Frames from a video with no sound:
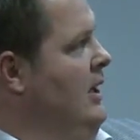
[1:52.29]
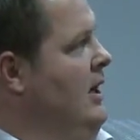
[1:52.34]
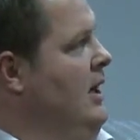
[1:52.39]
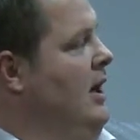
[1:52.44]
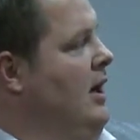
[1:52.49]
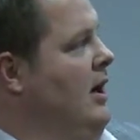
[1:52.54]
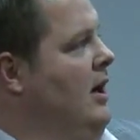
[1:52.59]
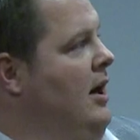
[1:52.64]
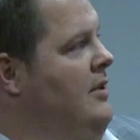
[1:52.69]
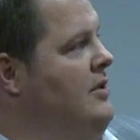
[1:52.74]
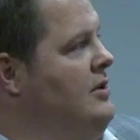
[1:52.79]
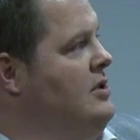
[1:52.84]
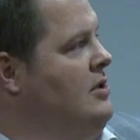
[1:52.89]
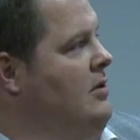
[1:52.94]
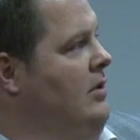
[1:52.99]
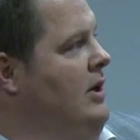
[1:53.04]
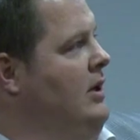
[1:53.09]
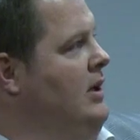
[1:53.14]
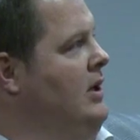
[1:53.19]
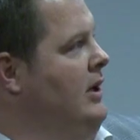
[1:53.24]
On the
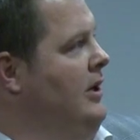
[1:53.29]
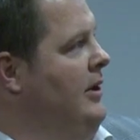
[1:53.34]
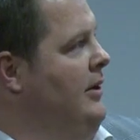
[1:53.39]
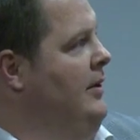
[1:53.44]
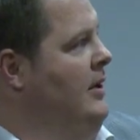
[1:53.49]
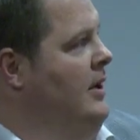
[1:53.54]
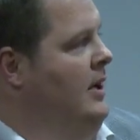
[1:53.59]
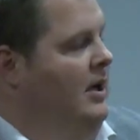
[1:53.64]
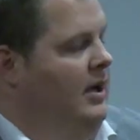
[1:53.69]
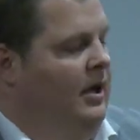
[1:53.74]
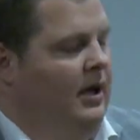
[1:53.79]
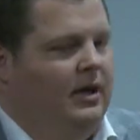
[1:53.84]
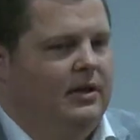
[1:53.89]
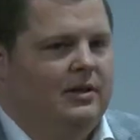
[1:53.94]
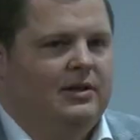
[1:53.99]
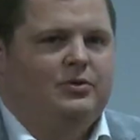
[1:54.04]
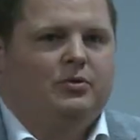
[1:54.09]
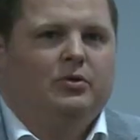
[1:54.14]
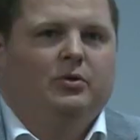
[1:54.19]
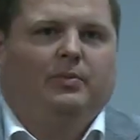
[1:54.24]
screen here,
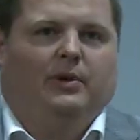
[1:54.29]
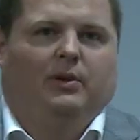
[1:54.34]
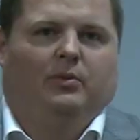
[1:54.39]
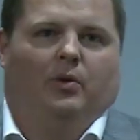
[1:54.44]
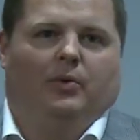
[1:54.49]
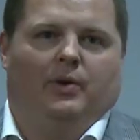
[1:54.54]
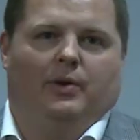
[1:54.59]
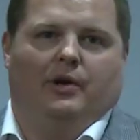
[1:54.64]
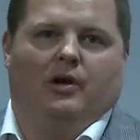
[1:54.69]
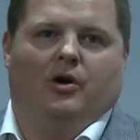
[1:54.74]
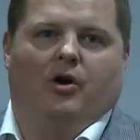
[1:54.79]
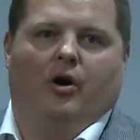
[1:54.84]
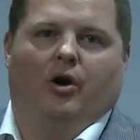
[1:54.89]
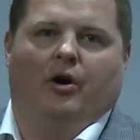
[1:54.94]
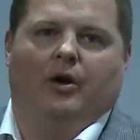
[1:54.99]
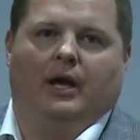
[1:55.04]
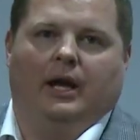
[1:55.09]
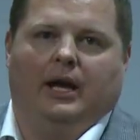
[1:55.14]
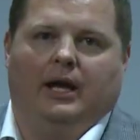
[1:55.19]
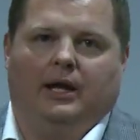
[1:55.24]
this would be what we
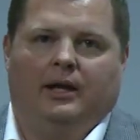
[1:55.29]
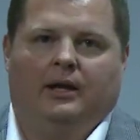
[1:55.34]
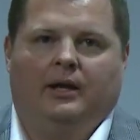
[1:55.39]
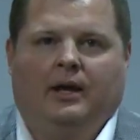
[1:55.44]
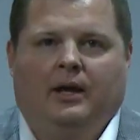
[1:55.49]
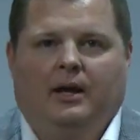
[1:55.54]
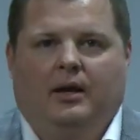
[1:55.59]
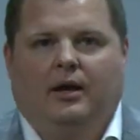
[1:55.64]
call a